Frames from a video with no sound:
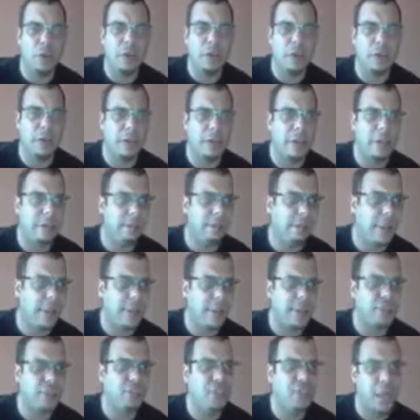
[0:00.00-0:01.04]
300
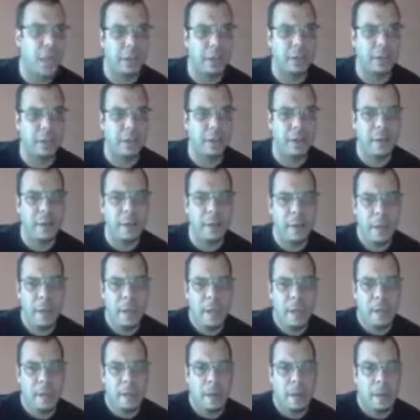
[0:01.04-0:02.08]
last time I checked.
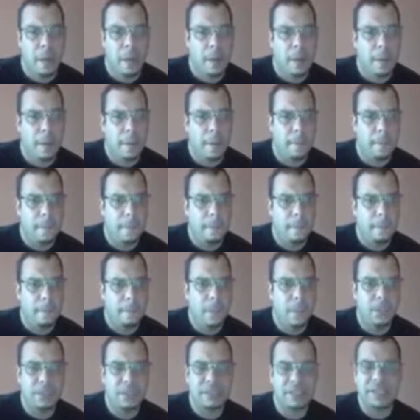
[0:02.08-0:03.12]

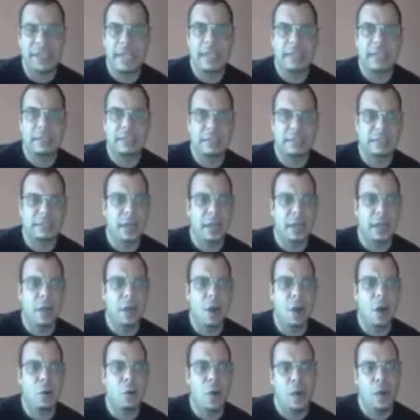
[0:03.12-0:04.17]
But still,
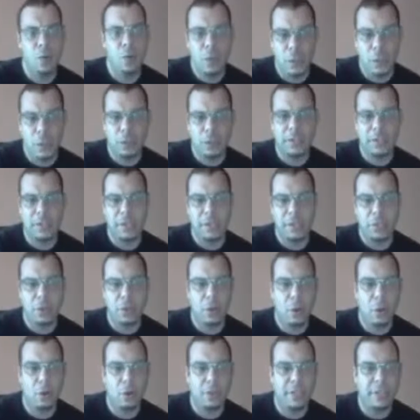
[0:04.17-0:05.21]
it's still low. I will
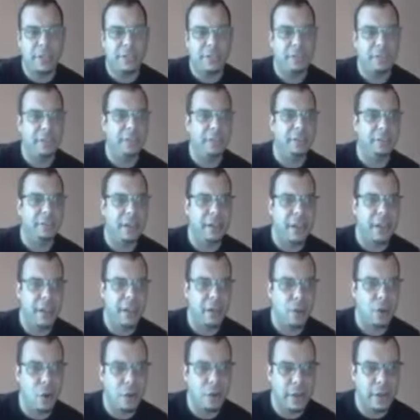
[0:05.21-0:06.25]
continue to go
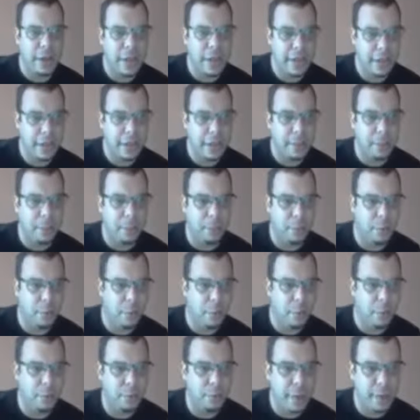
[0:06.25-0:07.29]
testings, and I know that I can
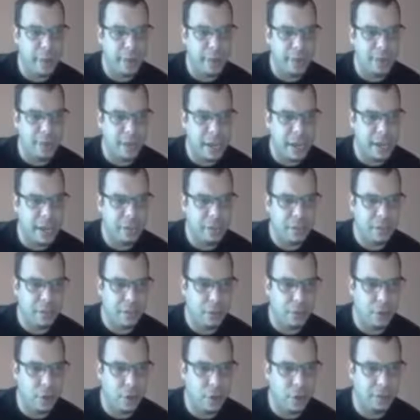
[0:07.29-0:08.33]
improve, maybe
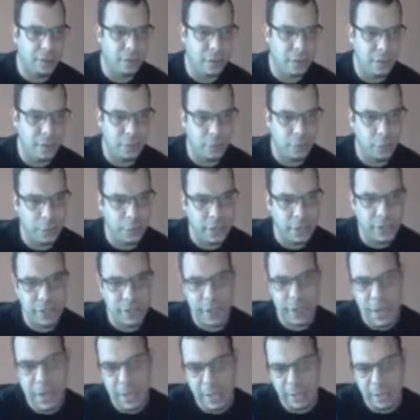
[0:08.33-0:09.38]
change, you know, instead
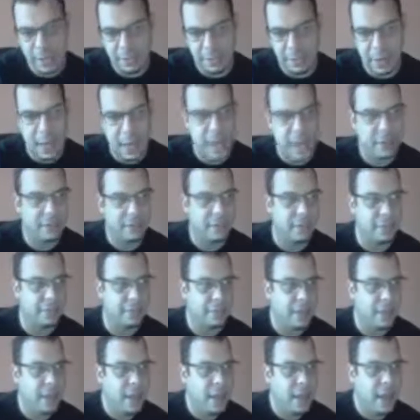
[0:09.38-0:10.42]
of doing get instant
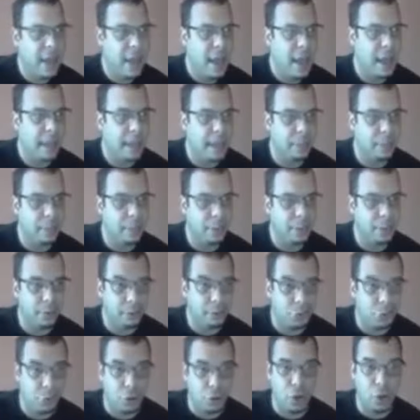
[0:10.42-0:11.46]
access, I
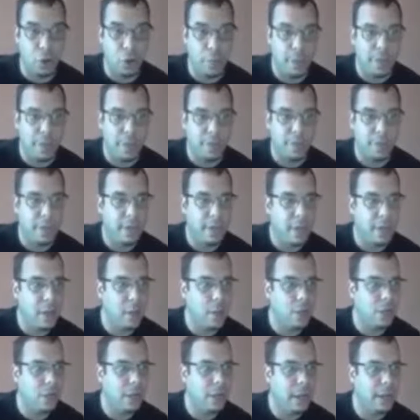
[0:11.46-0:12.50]
can put show me the
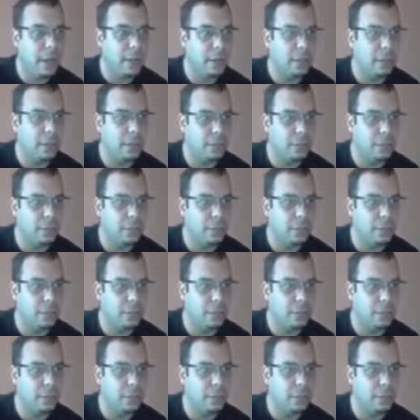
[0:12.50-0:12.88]
video,